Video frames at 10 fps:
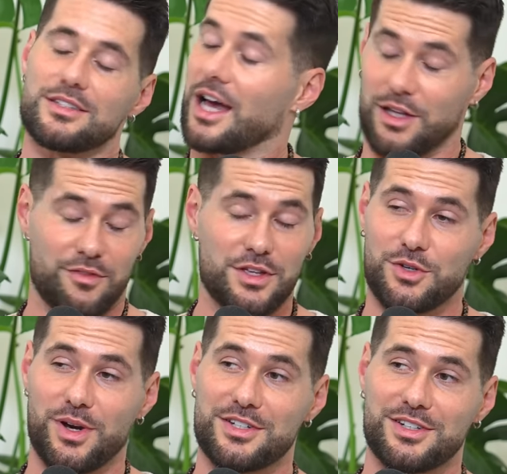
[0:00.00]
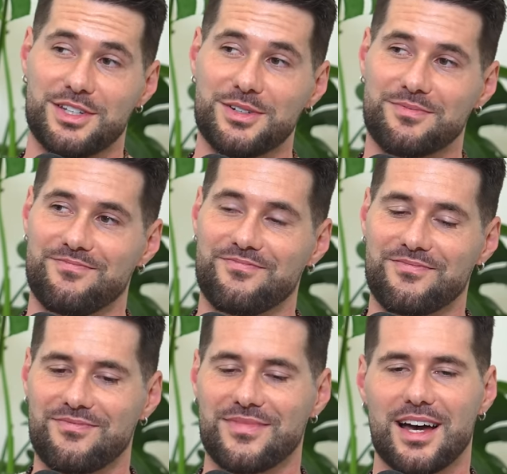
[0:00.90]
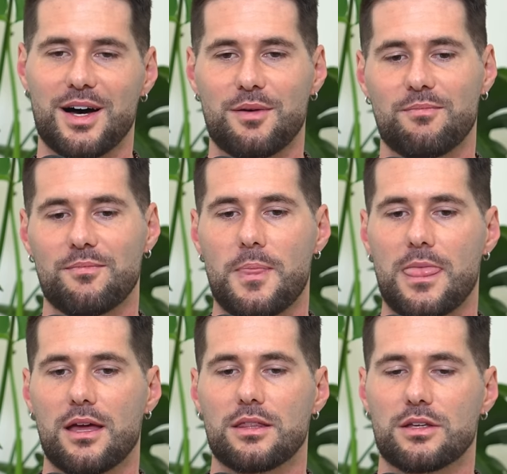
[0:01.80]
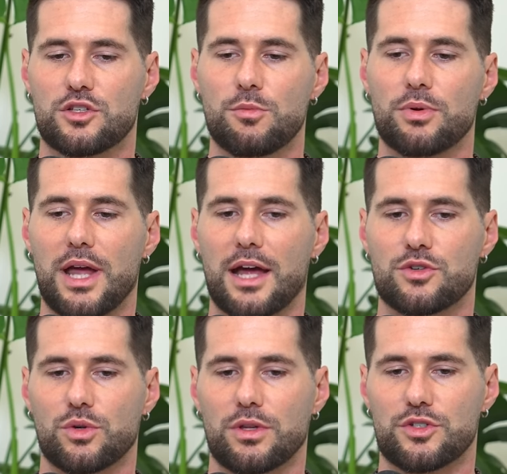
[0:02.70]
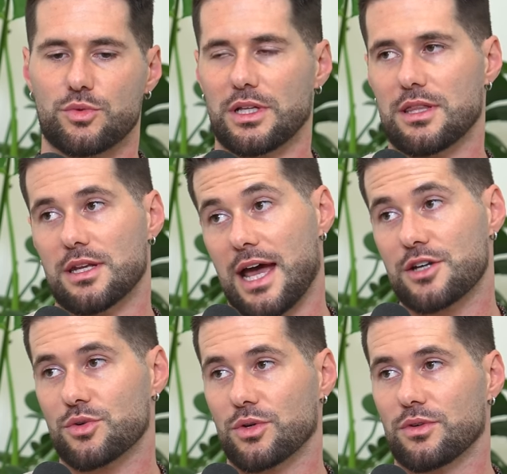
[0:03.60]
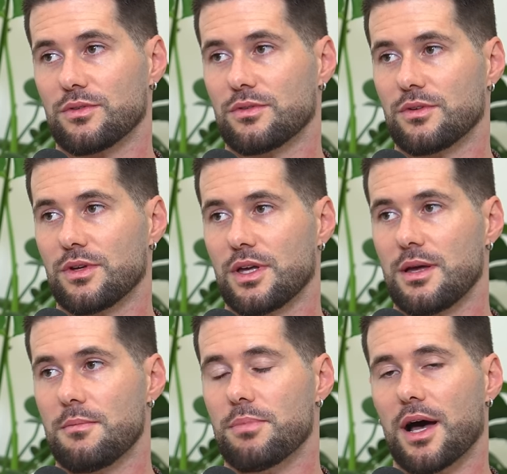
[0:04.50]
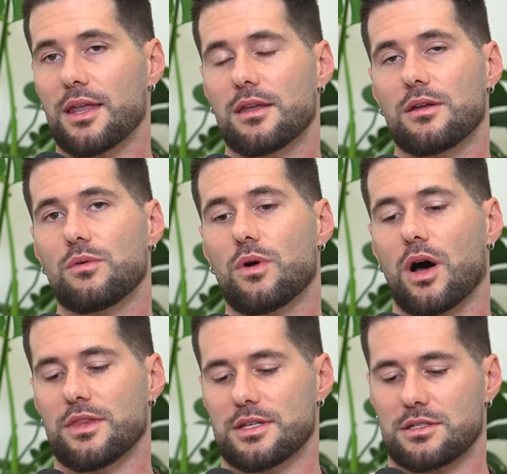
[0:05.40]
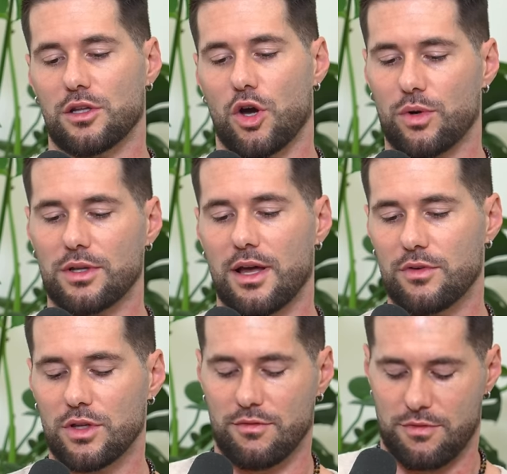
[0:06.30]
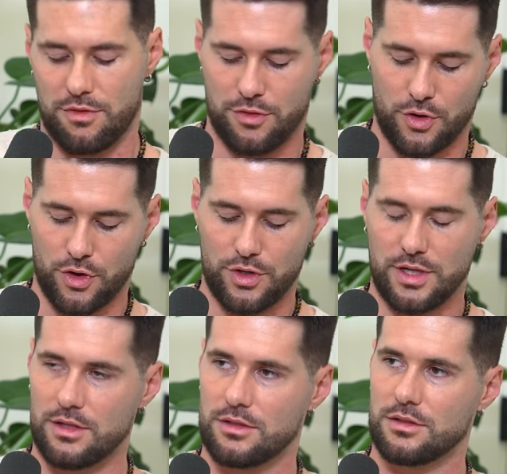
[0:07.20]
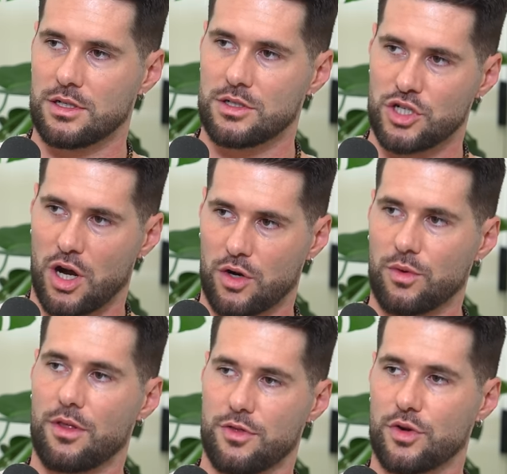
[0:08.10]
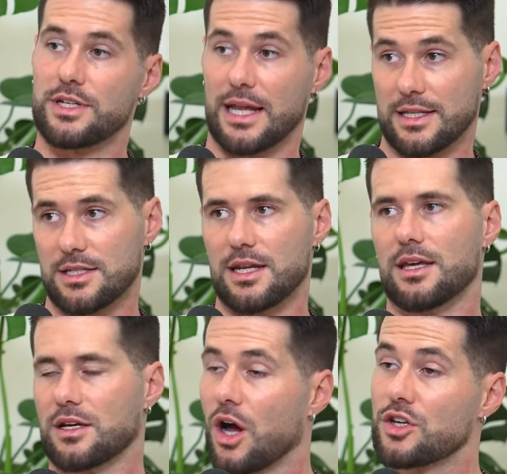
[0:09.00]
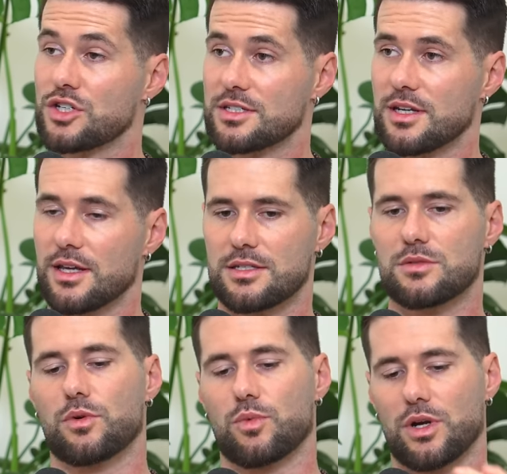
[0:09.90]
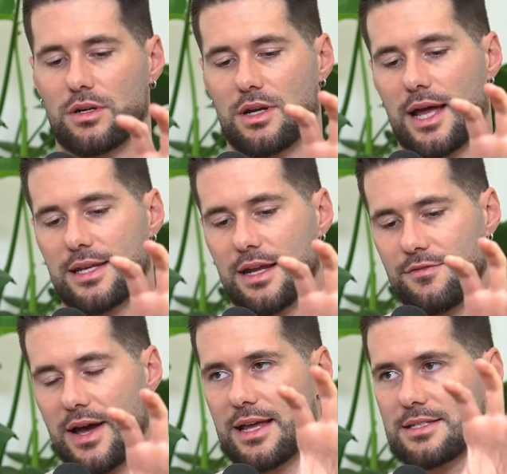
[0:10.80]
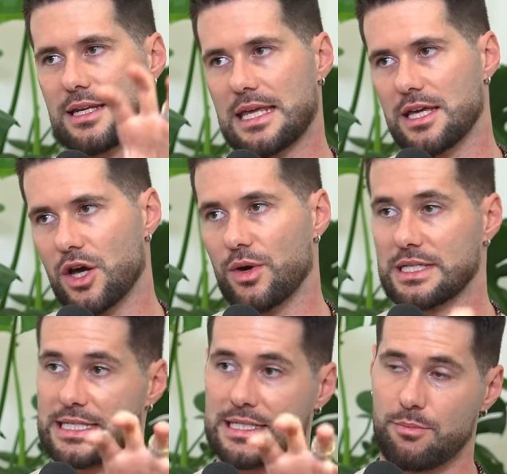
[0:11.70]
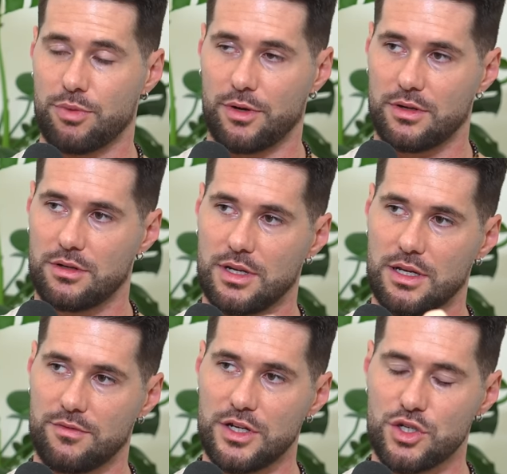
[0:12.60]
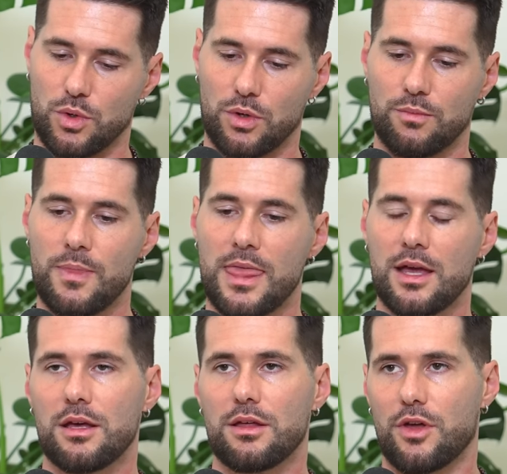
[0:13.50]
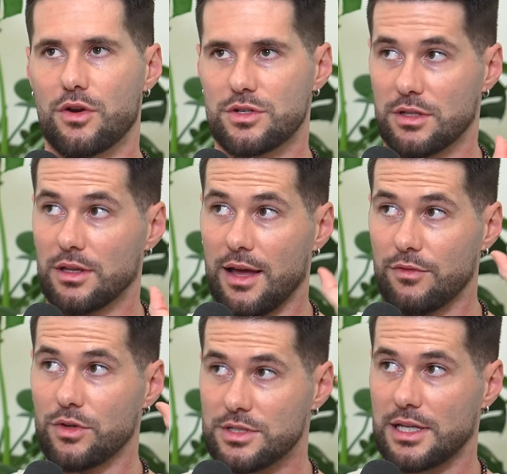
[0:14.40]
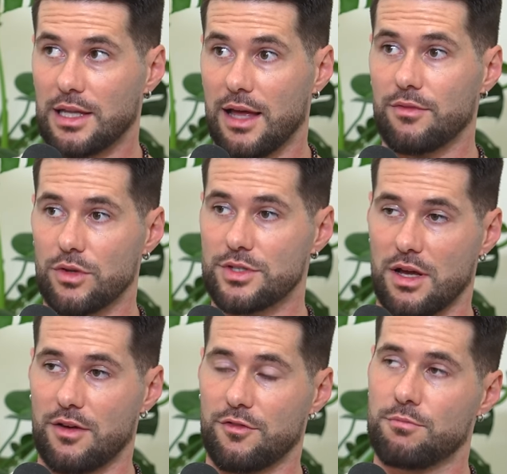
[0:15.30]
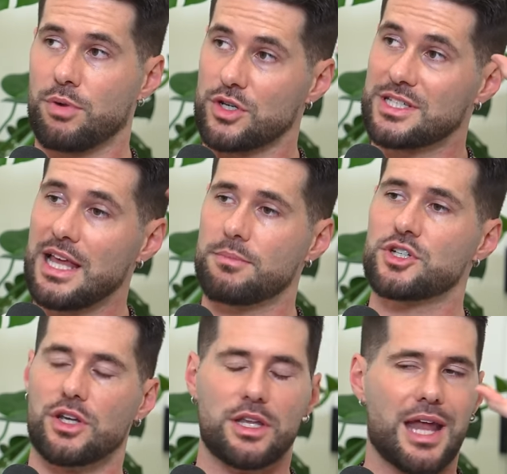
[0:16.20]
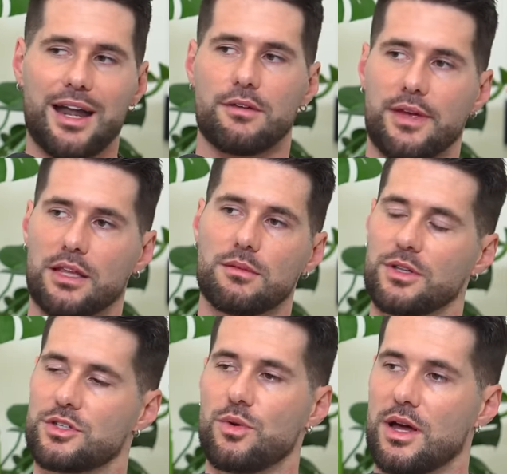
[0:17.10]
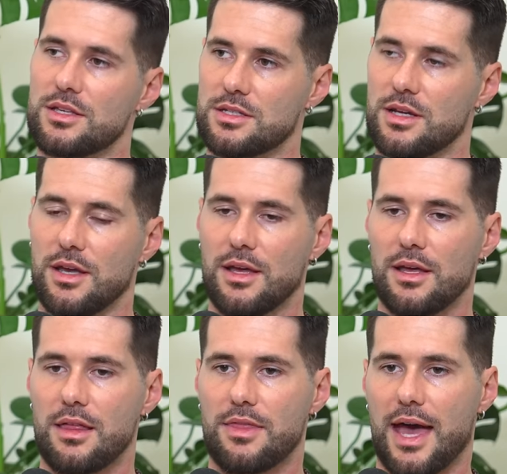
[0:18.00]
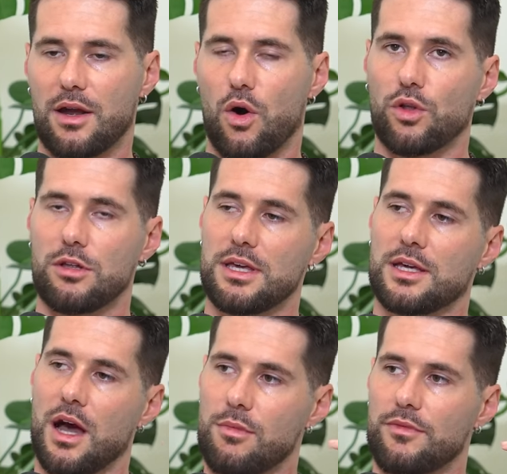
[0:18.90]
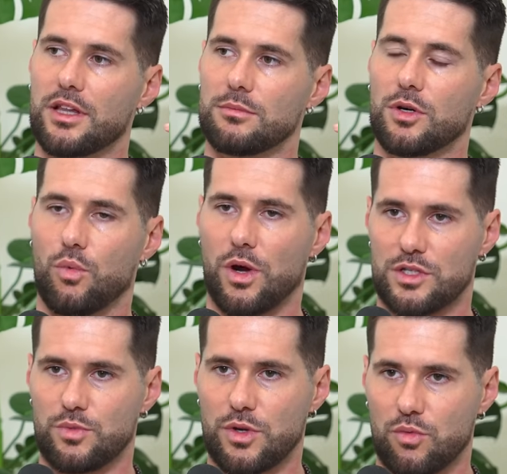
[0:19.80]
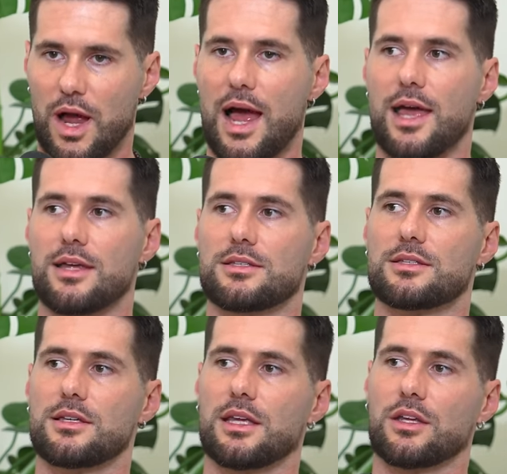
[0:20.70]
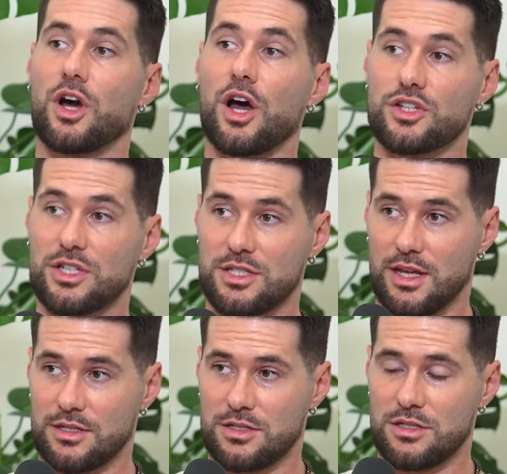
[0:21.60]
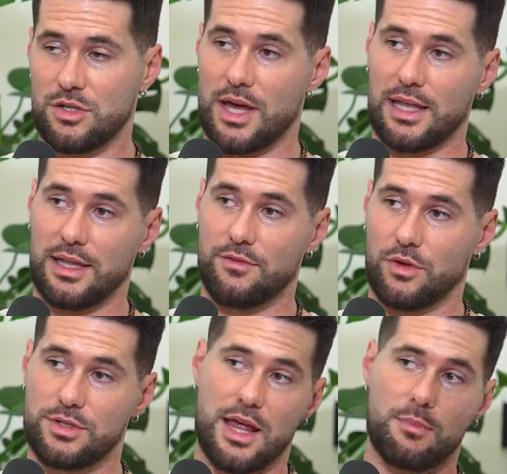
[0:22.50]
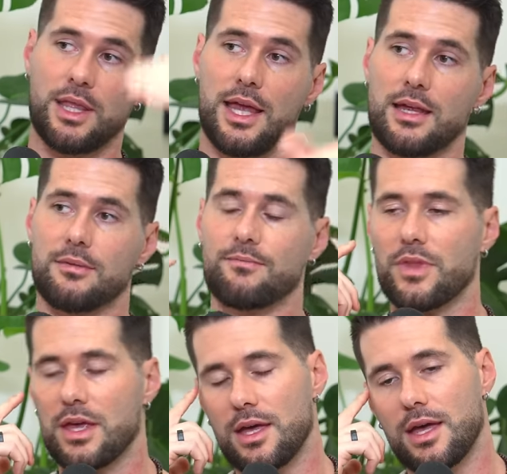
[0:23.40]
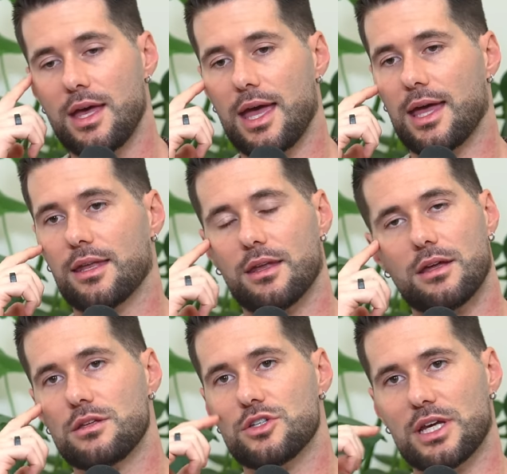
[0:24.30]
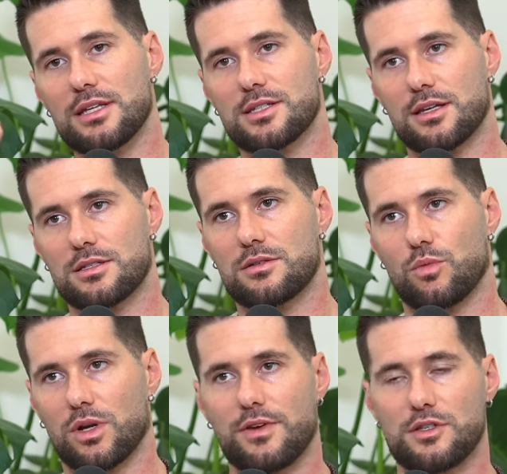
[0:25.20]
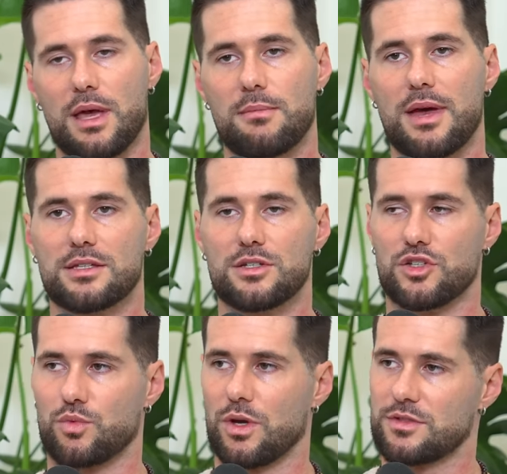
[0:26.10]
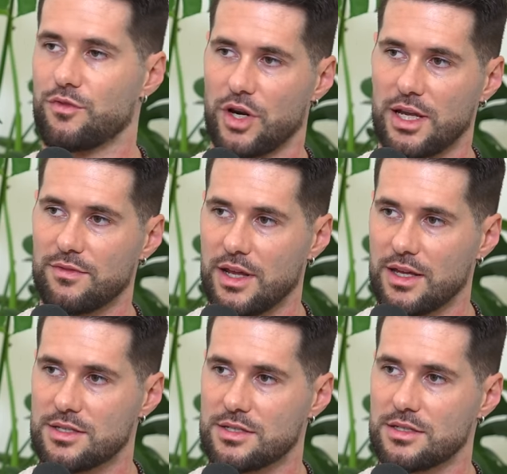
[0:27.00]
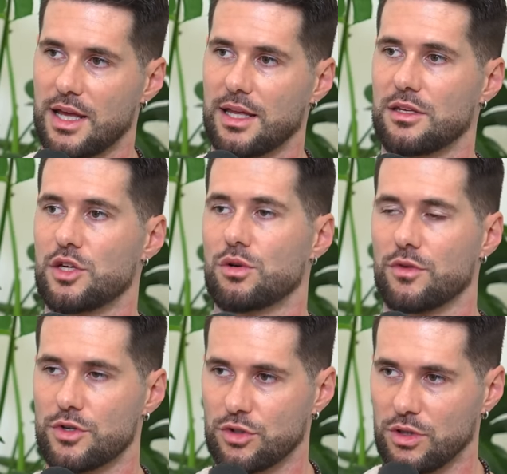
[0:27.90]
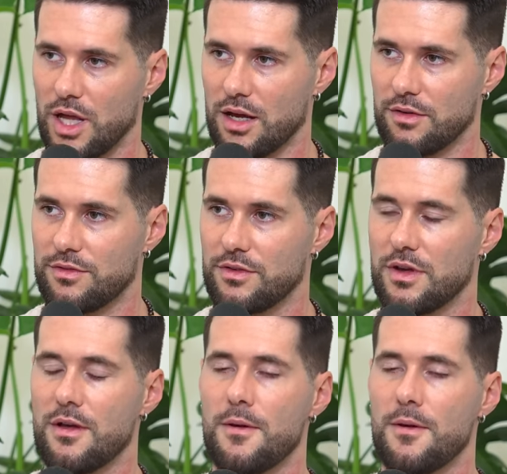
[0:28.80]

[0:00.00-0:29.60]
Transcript: I love this question too. Yeah. Um, the supernatural is really the natural, but on this lower level of third chakra, third density consciousness, when we're identified as an ego, as a separate individual, there's levels and levels of perception not available to us that only become available once we rise in consciousness to that level, to that plane. And Jesus, one of his main messages was forgiveness and universal love.